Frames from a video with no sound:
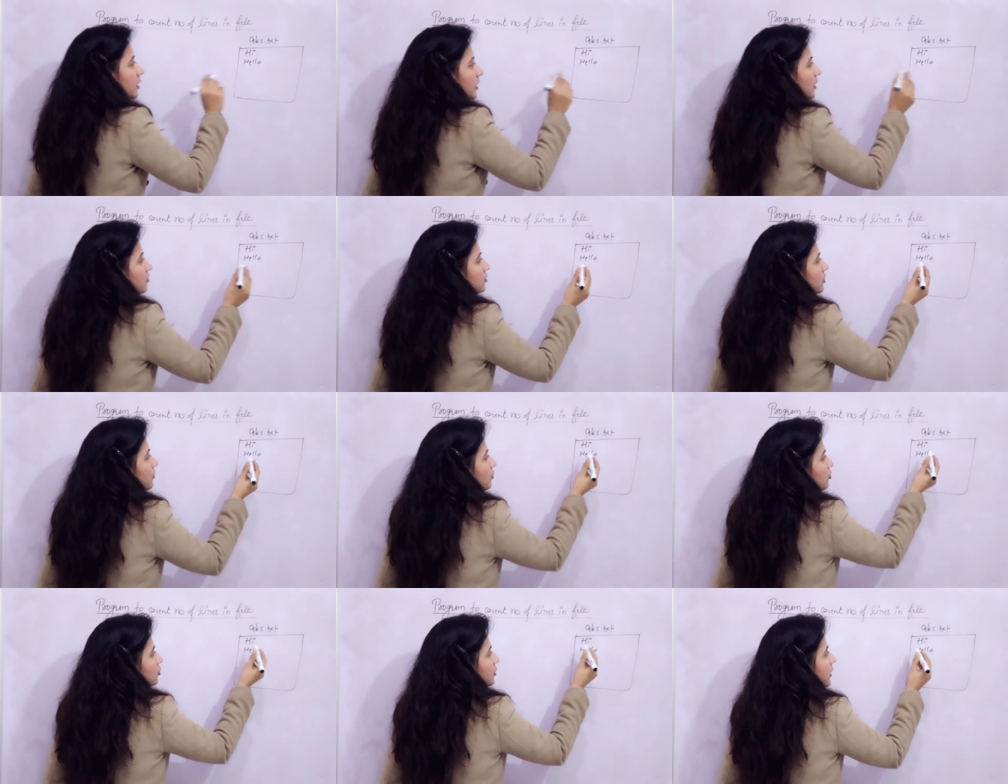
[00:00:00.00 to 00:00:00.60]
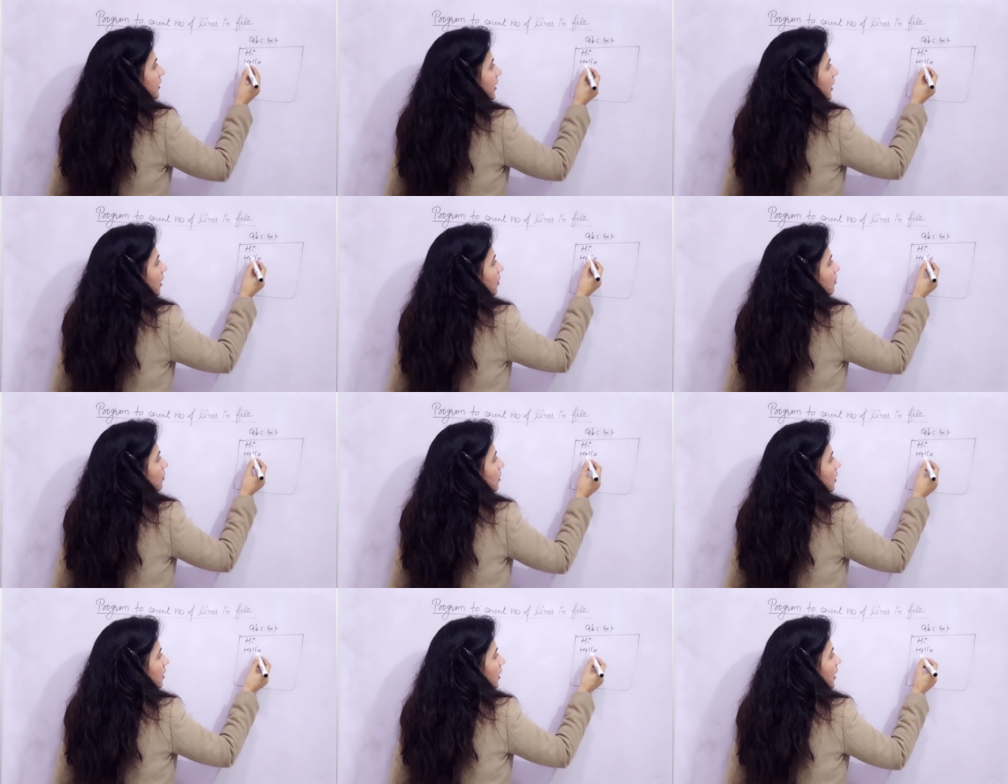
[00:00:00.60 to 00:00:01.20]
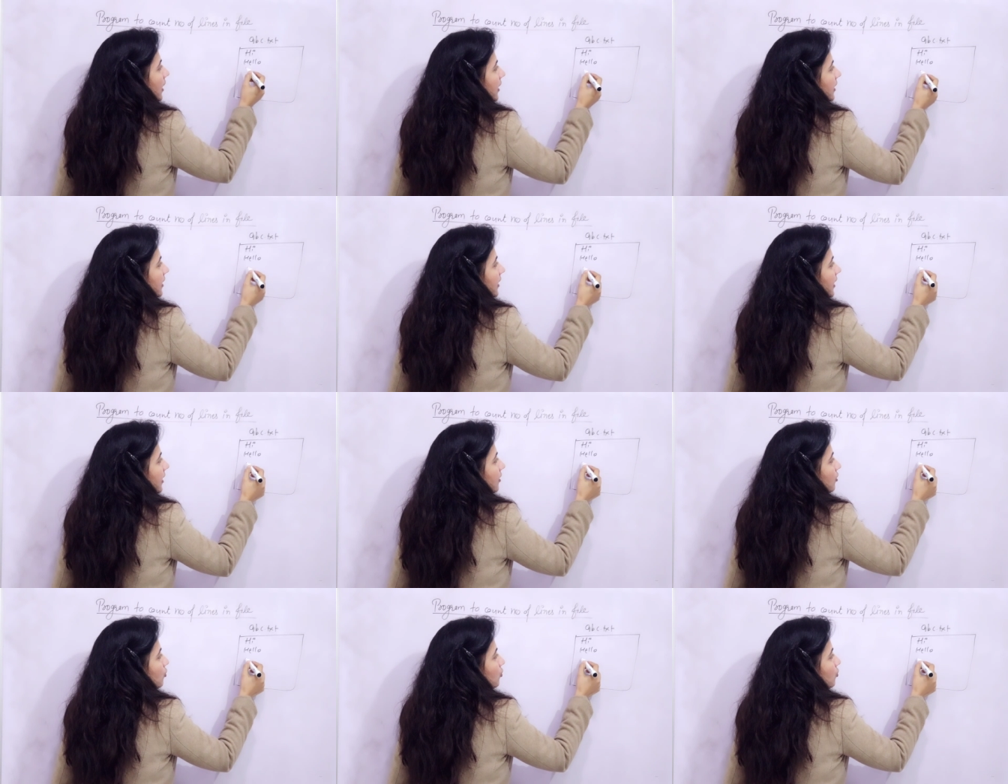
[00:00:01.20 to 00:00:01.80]
Now suppose I have hi,
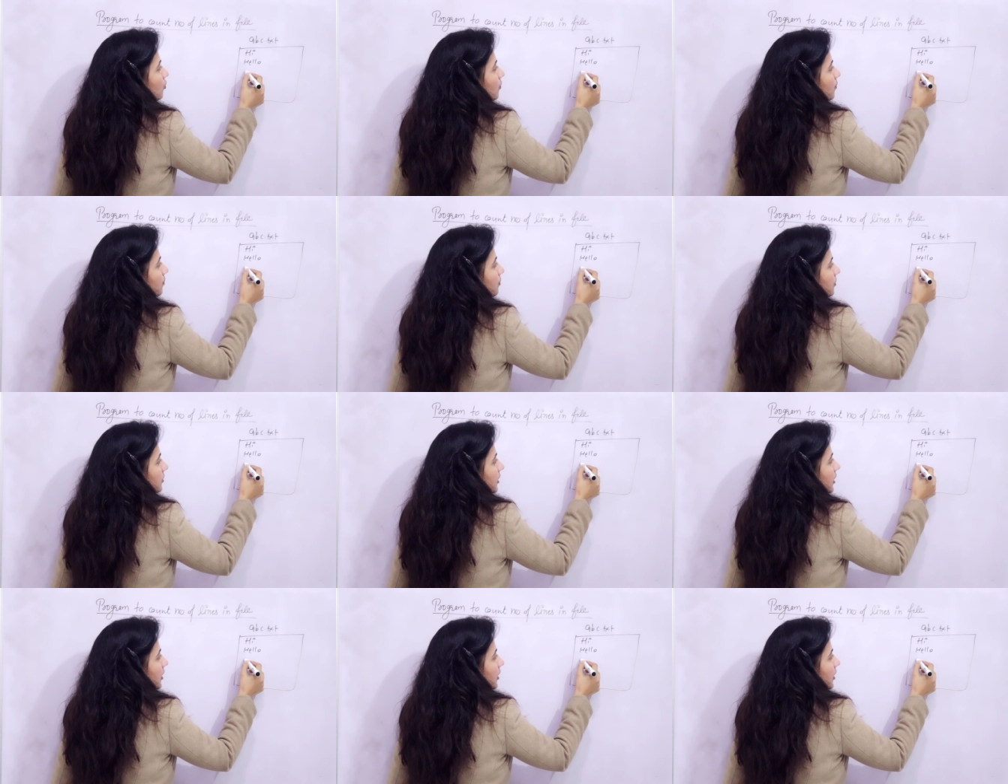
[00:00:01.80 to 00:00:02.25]
hello.